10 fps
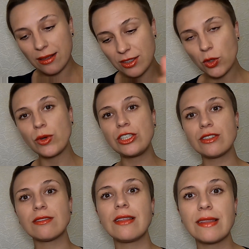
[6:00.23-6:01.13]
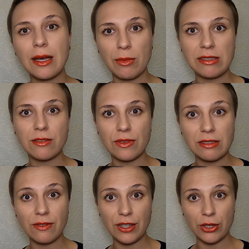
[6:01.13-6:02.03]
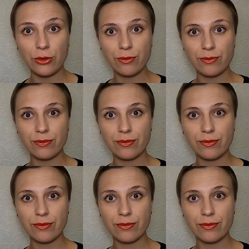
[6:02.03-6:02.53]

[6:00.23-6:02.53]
ask your questions in the comments of this video.